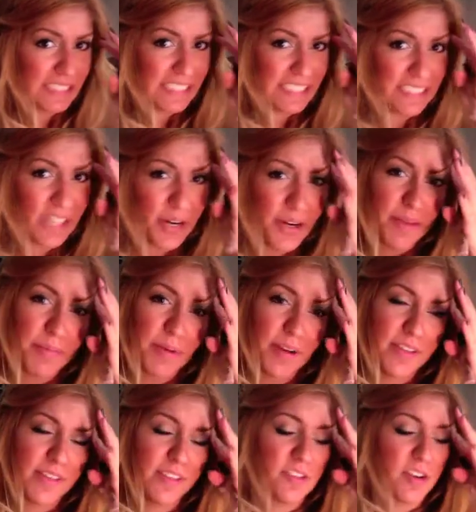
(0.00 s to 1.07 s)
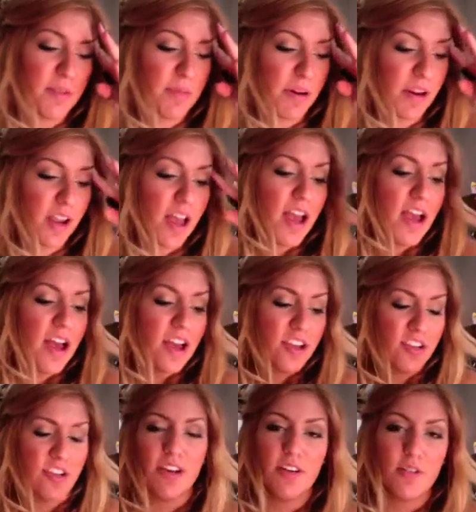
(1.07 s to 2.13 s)
sorry if I said your name wrong.
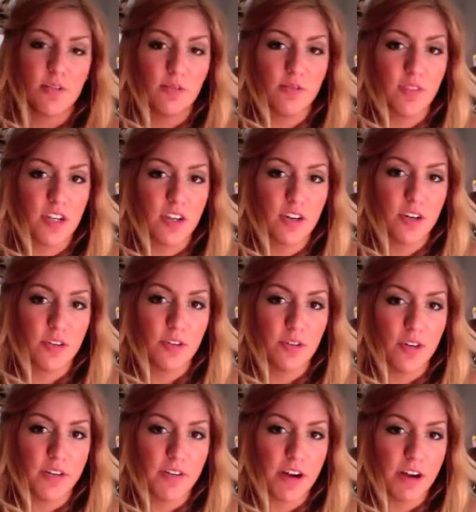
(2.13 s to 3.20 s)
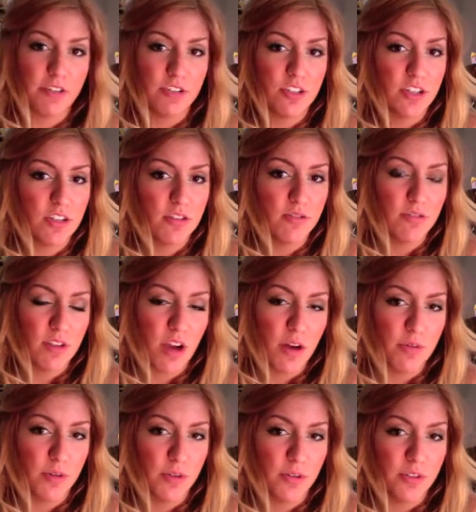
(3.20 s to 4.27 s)
She had an old video of how she used hot
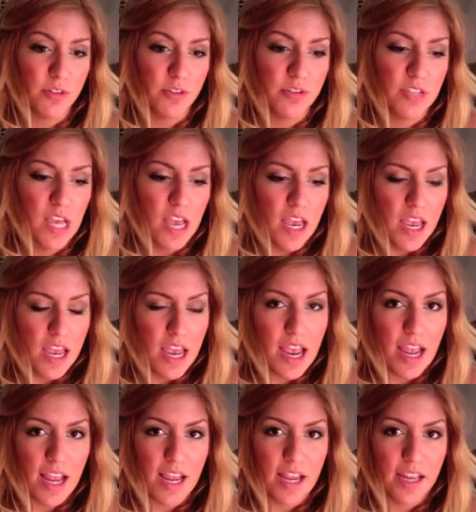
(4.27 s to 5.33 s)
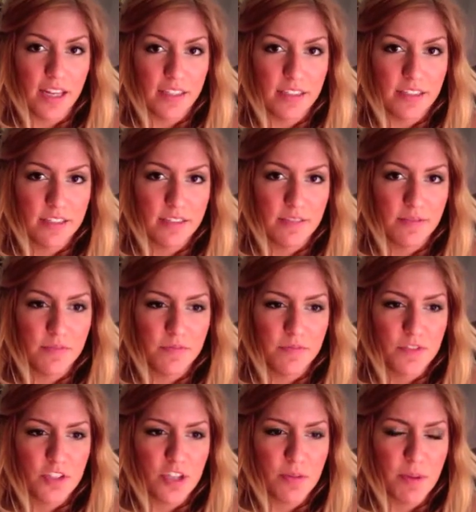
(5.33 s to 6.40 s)
rollers, and
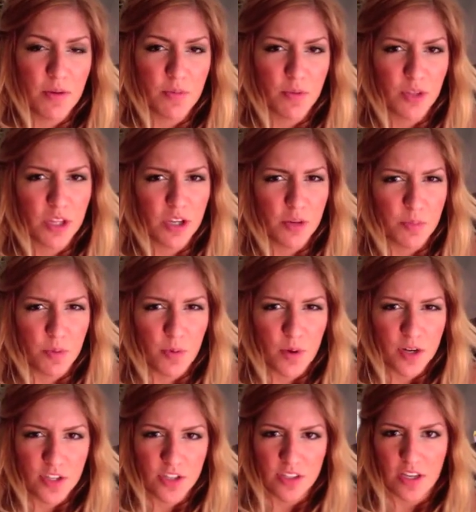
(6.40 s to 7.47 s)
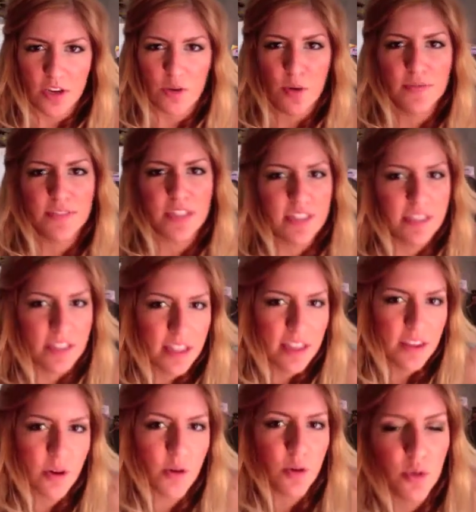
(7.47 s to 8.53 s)
she made a really good point. She's like, you don't have to sit there
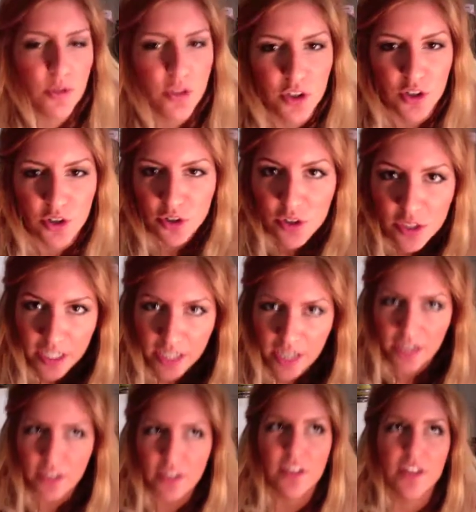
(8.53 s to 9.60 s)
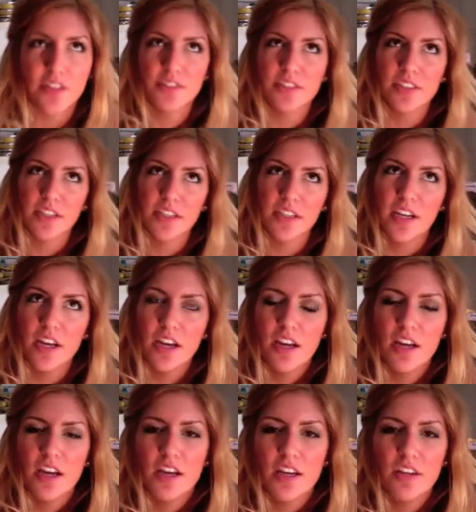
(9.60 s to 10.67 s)
and hold the curling iron. And I was like,
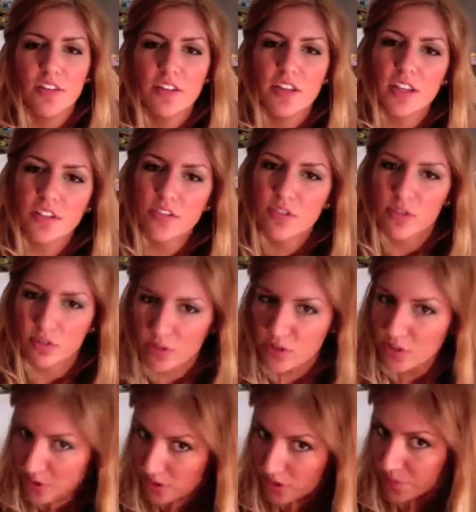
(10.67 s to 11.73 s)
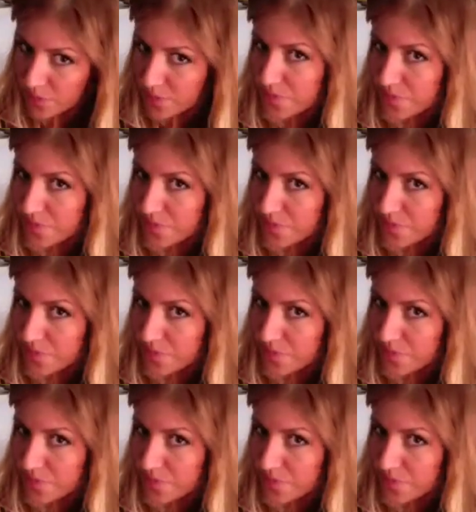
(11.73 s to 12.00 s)
that's so true.